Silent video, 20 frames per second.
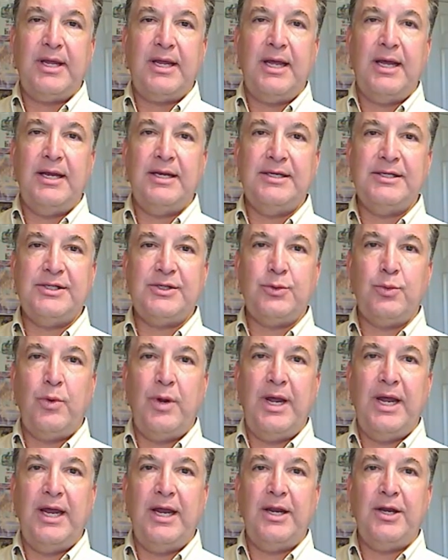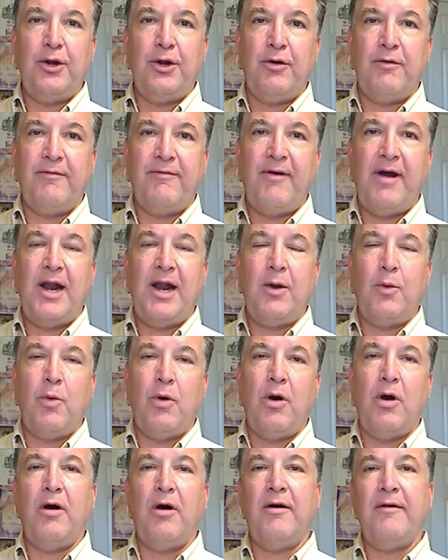Because when your
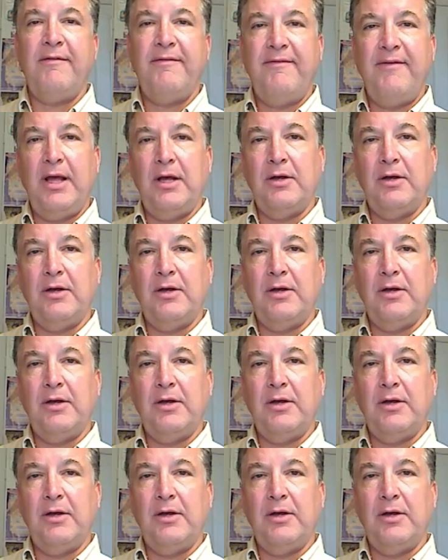firewall